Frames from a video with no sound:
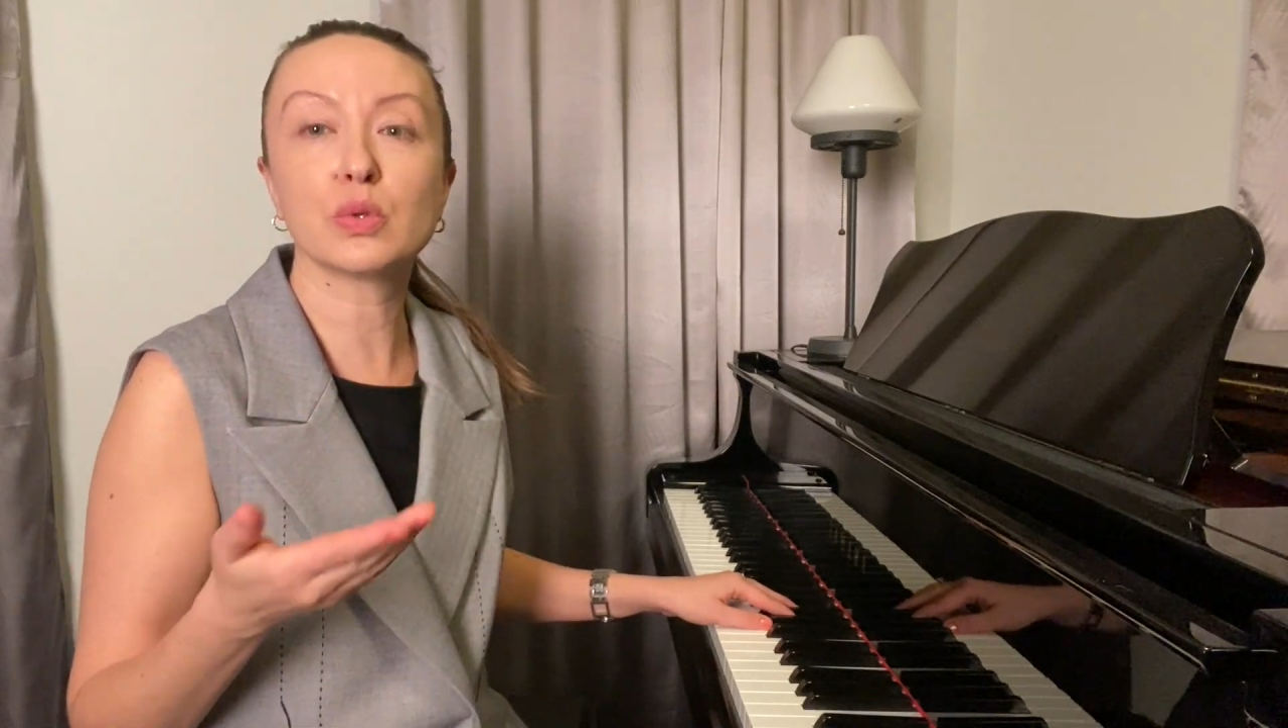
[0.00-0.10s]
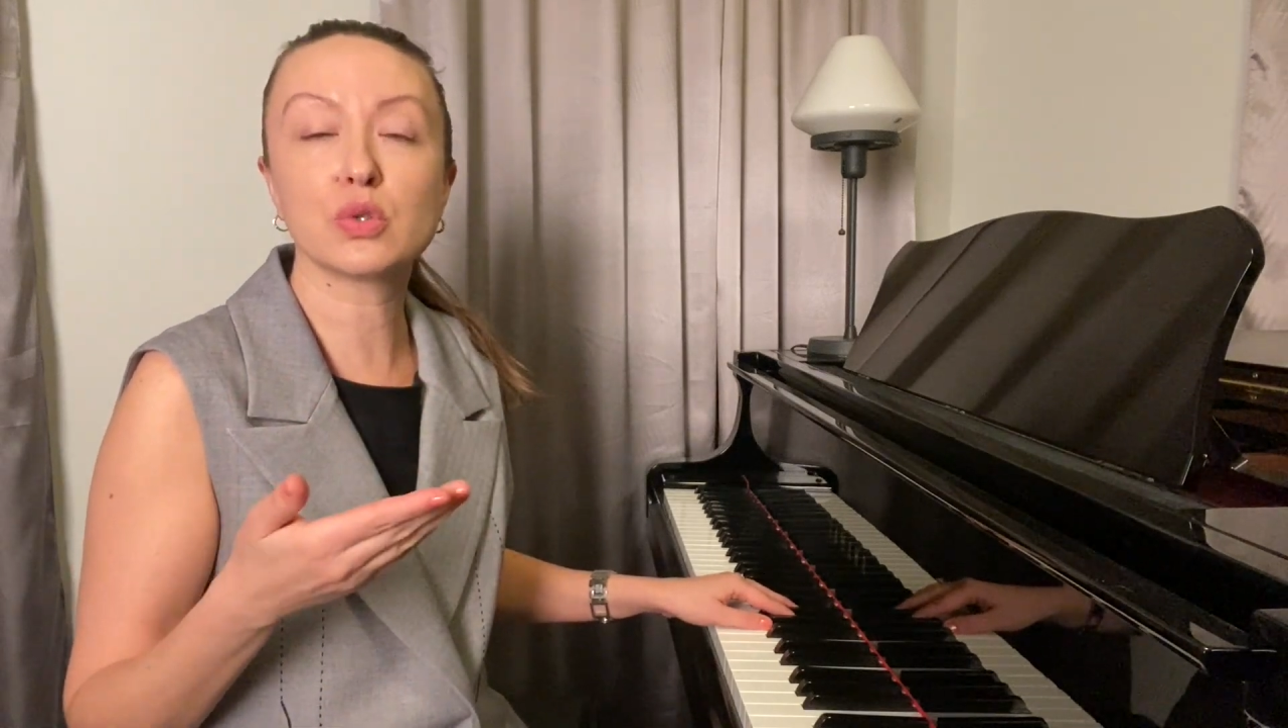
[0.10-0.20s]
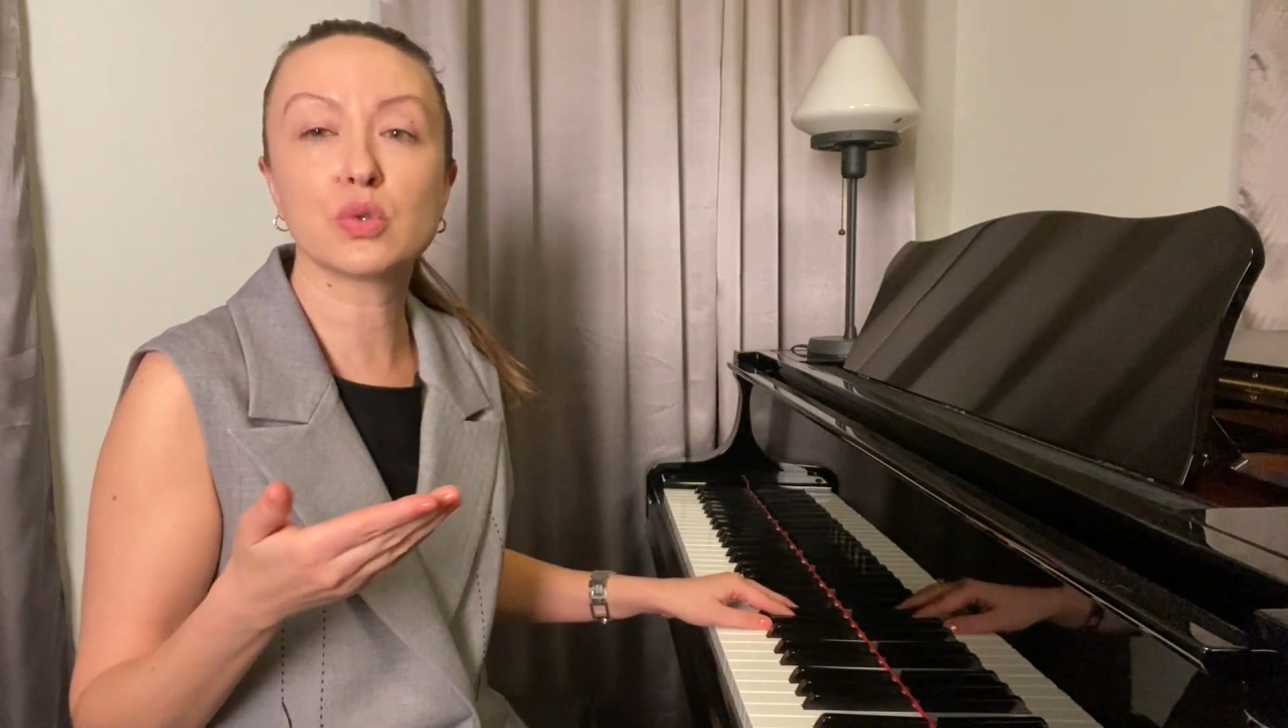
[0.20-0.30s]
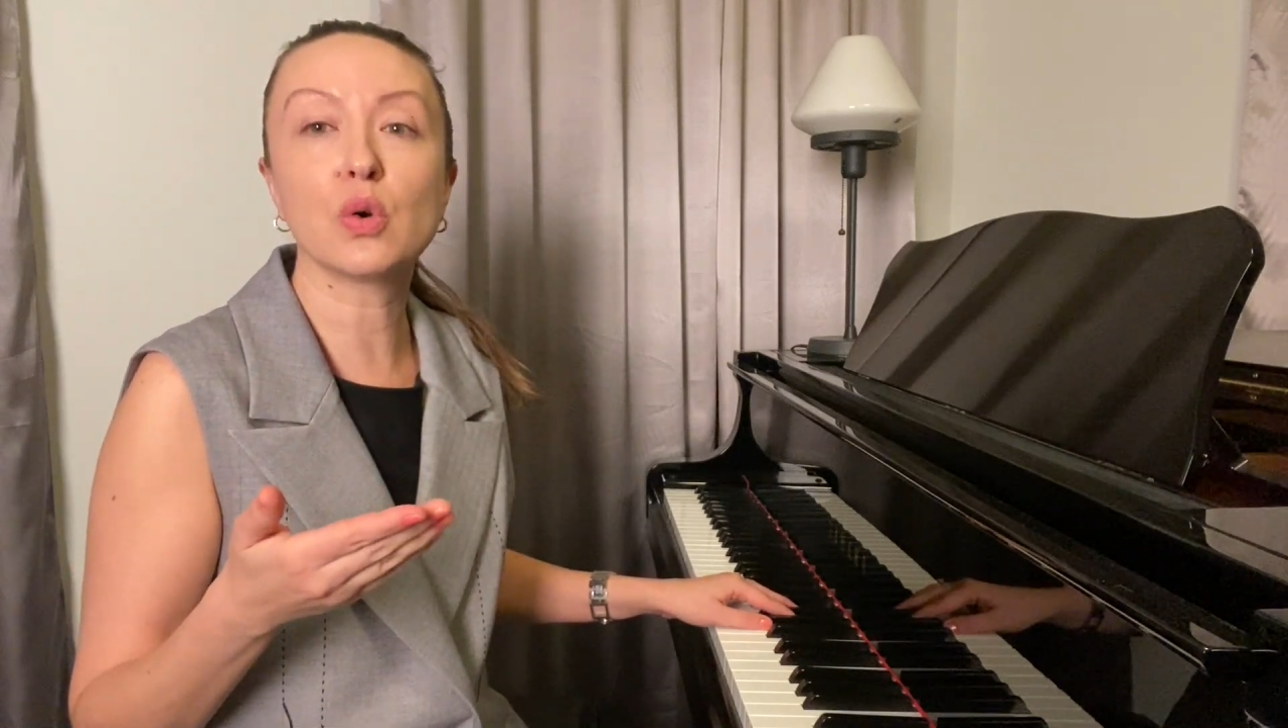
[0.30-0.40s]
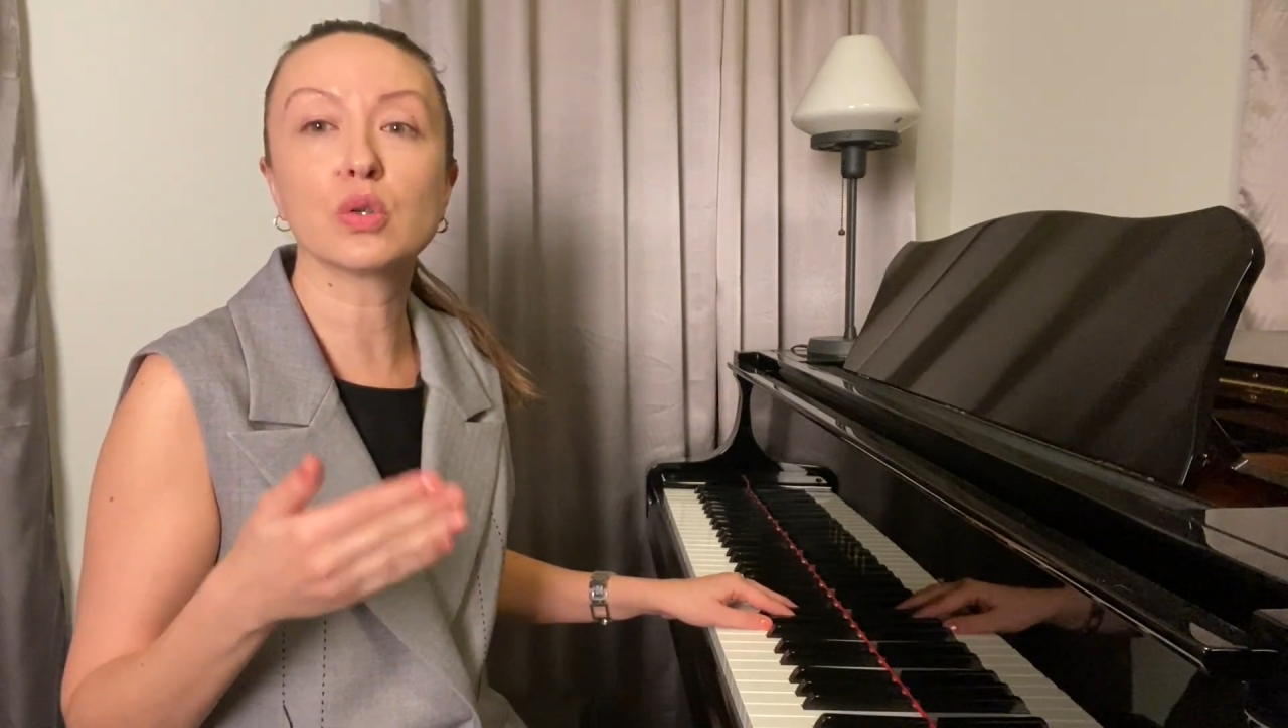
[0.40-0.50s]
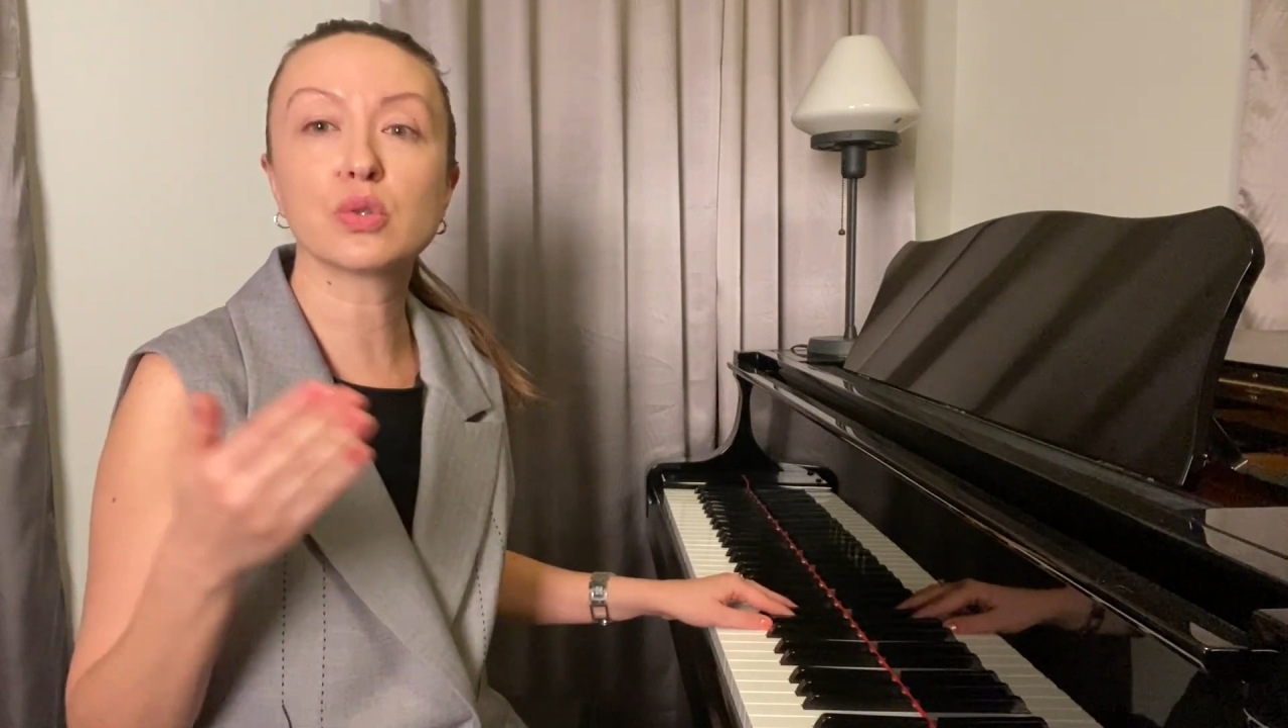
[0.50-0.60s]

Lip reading: a song.